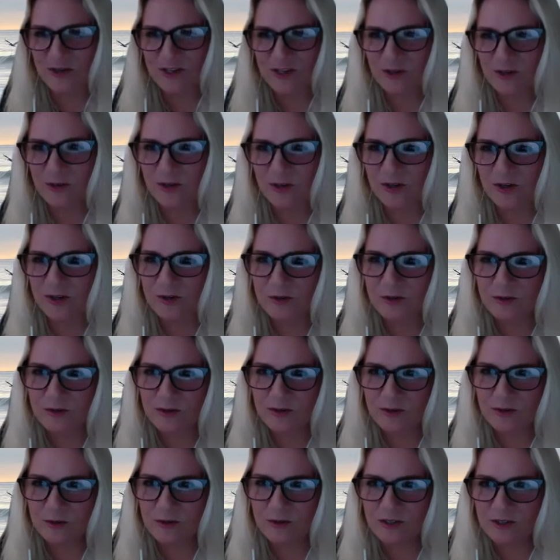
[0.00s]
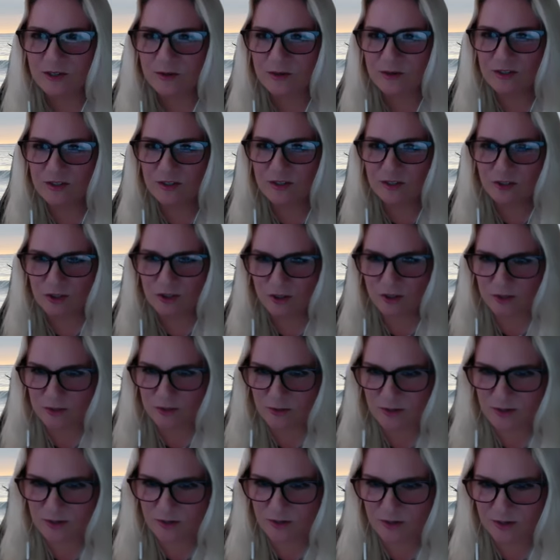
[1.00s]
you went to church
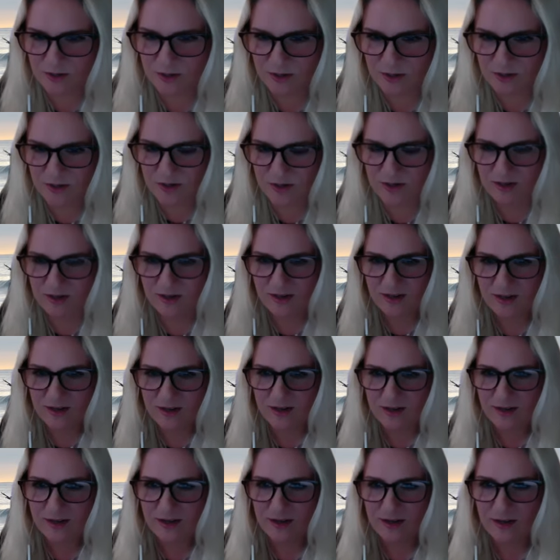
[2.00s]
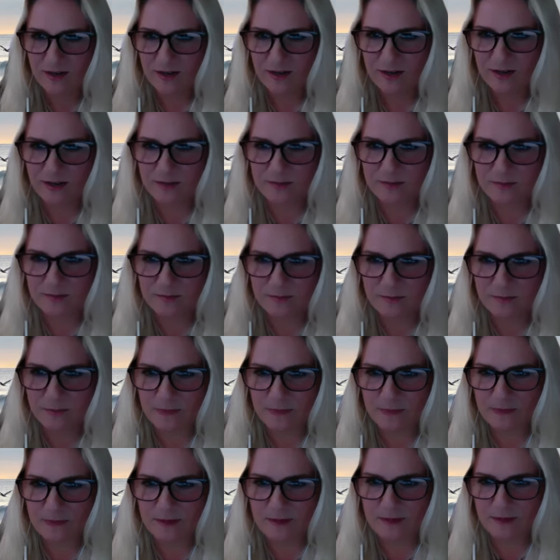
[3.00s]
when you were younger,
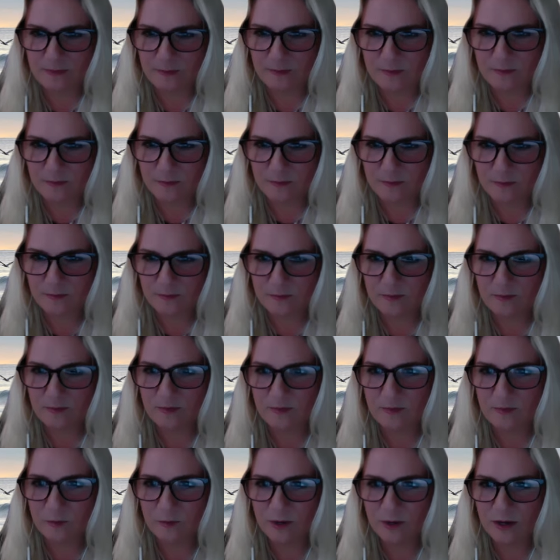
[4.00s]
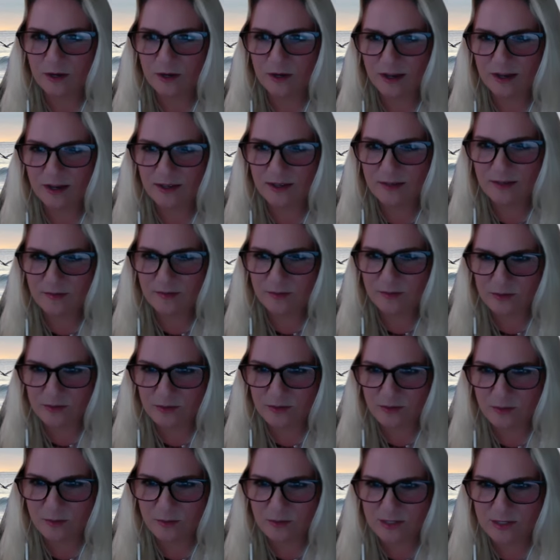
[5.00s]
what kind of
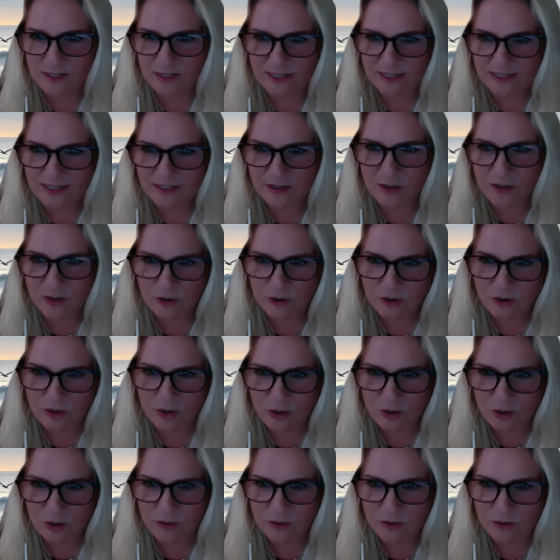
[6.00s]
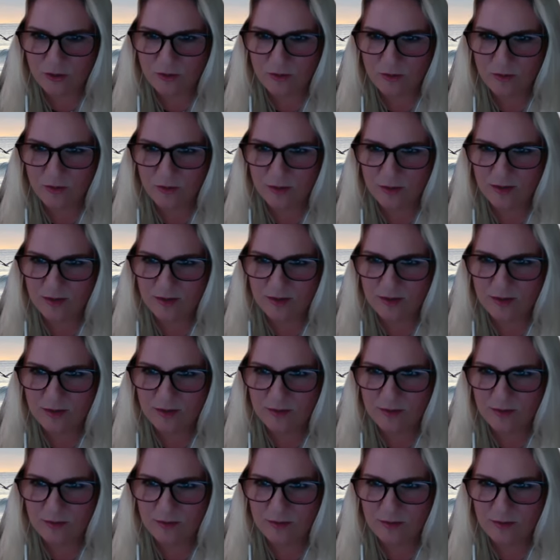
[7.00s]
music was in your church?
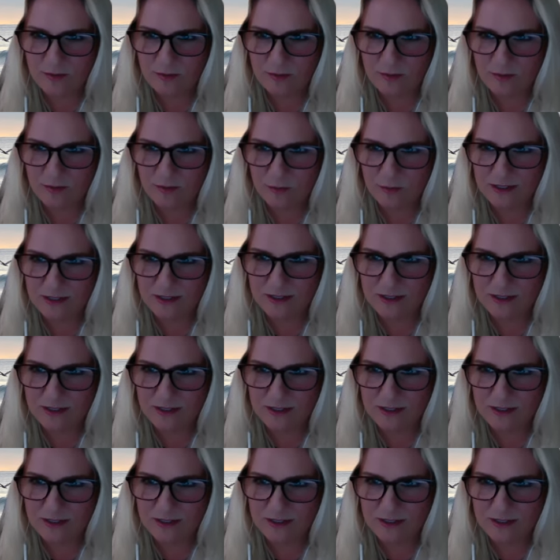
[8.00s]
What